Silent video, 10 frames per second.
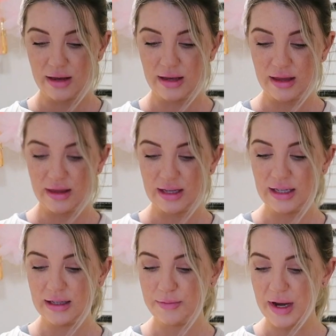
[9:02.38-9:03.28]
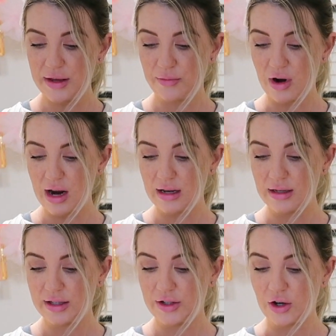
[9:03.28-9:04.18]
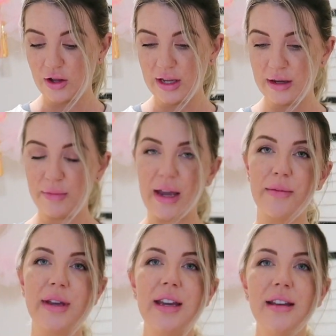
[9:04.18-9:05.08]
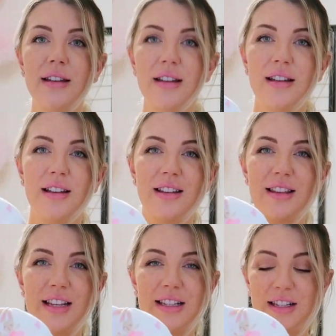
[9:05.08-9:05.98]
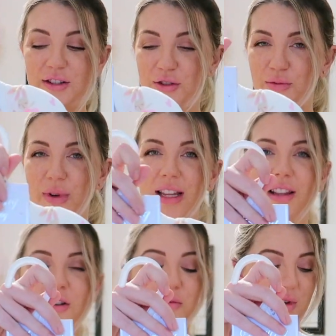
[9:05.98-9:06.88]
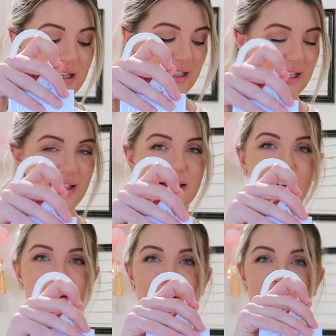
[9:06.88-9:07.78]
And then this is by the brand Sterling Baby. These sweet little onesies are